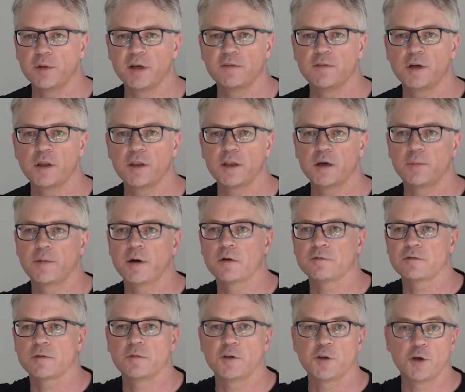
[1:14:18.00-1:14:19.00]
believe anything
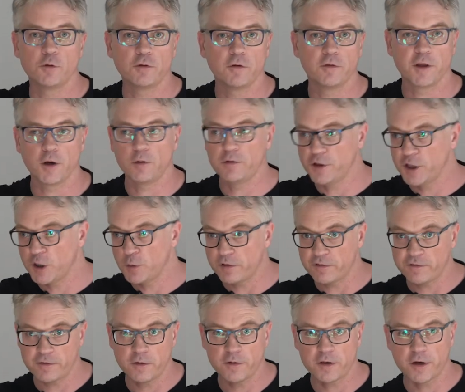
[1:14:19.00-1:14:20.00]
apart from the only
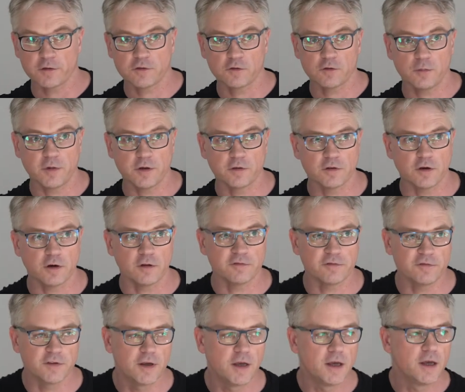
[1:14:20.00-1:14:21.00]
UFO that I saw
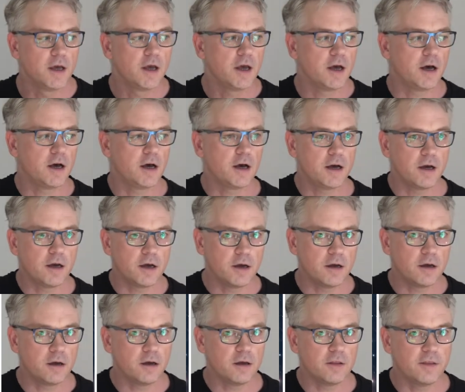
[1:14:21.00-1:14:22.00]
myself.
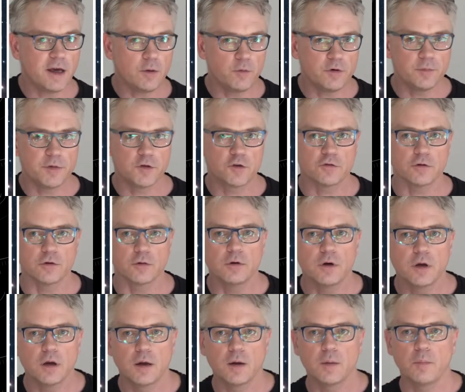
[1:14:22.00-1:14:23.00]
That wouldn't be true.
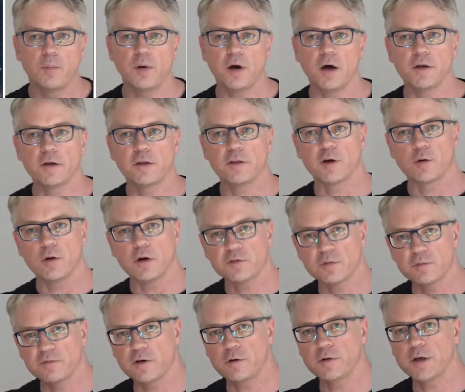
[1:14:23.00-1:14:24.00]
But there are
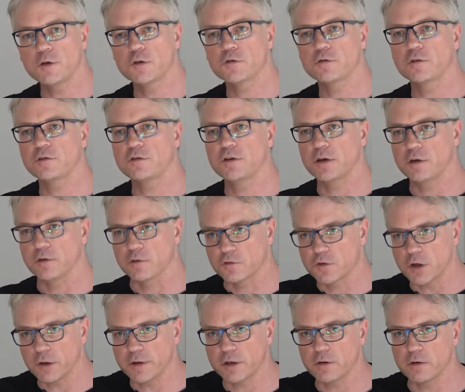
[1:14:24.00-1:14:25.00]
some very interesting
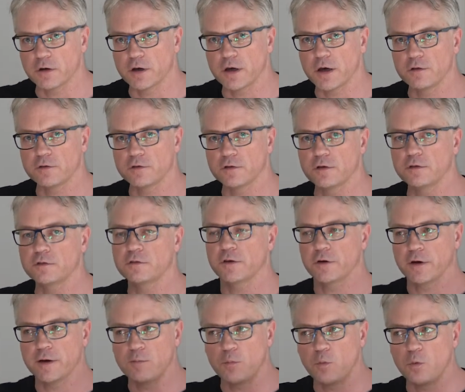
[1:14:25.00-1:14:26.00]
historical cases
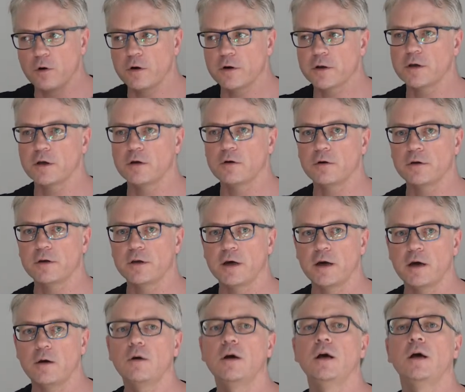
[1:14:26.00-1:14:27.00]
that I'm working on
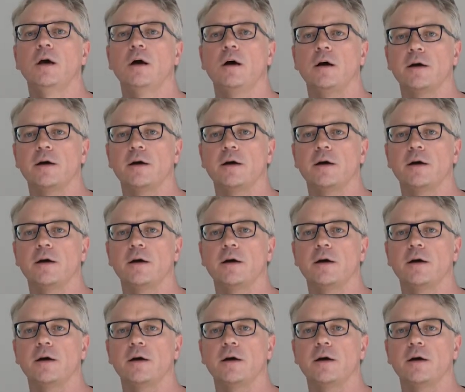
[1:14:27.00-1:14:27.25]
now.